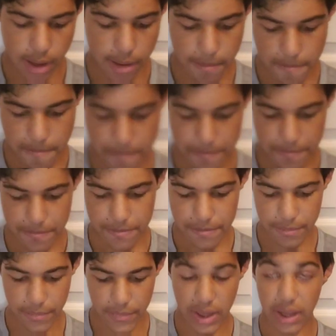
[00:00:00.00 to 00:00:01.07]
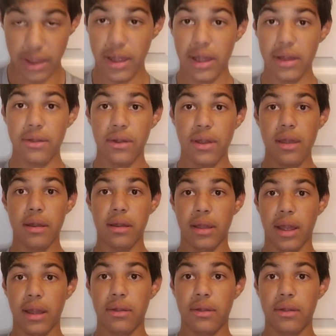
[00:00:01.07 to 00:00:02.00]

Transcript: Um, and that's it.